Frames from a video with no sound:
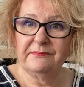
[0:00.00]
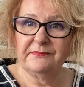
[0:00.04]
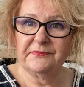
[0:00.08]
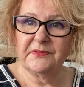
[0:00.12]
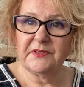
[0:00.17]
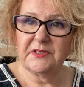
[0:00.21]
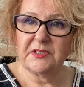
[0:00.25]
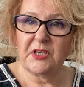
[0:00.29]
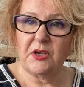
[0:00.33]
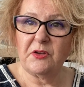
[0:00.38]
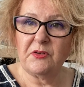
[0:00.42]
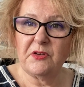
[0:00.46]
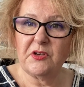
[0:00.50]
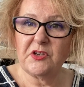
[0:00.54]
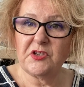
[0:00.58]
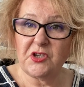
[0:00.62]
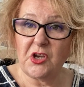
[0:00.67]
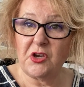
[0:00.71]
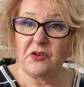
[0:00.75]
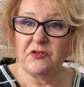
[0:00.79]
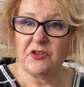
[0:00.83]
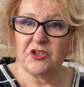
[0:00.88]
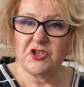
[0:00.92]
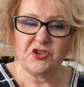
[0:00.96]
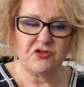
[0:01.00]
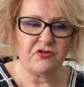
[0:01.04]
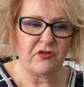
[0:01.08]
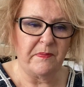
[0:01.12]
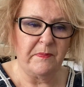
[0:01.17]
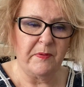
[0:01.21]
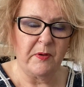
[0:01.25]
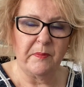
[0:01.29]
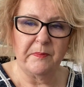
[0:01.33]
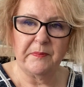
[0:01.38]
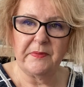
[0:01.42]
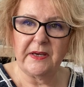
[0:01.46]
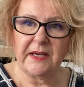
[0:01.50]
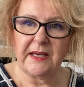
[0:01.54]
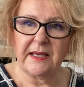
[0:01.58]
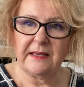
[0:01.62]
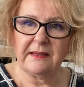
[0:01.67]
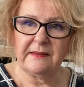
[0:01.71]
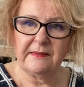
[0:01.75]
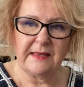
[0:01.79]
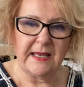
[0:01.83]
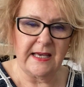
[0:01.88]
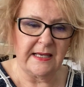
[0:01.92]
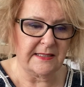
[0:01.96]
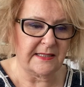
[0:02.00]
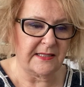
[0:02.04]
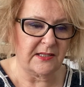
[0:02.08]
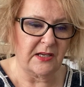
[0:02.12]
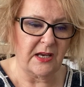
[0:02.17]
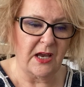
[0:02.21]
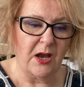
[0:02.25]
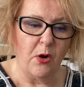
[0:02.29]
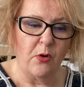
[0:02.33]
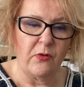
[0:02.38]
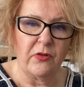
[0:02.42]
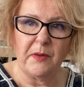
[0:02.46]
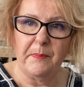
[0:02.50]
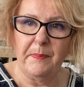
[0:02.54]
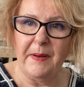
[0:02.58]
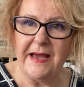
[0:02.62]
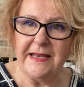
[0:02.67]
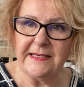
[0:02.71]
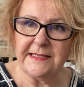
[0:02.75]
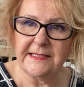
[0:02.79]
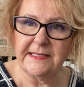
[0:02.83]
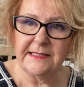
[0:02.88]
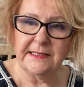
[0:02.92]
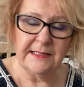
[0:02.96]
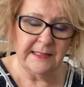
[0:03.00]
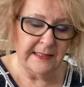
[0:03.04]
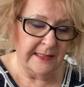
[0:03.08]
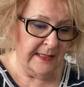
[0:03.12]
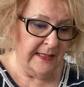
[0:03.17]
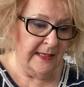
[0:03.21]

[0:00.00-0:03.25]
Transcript: So sew the strip up that's on the pattern,